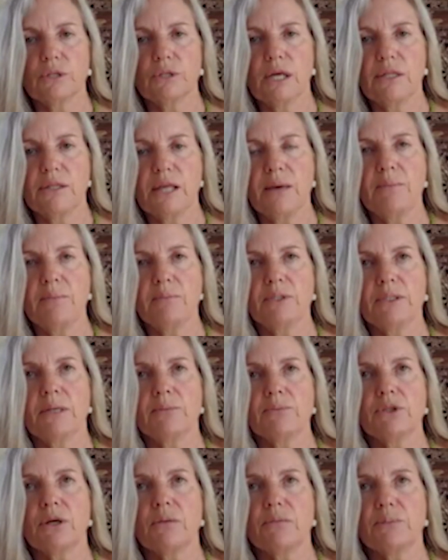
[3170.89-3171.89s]
And that
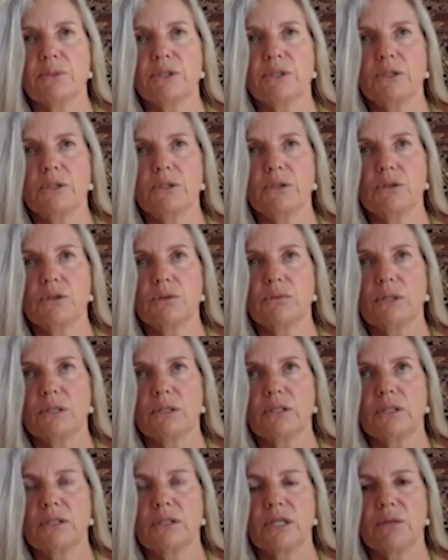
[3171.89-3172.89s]
sometimes means doing
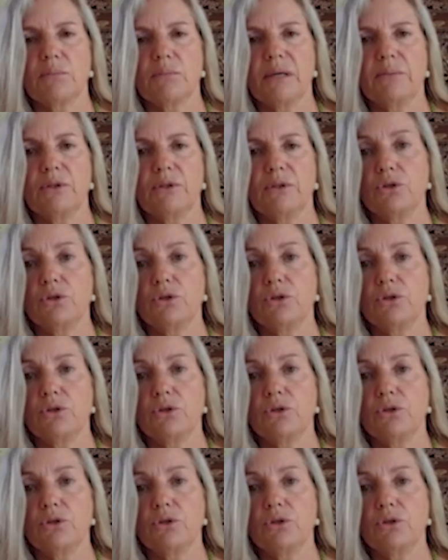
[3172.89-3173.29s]
things that maybe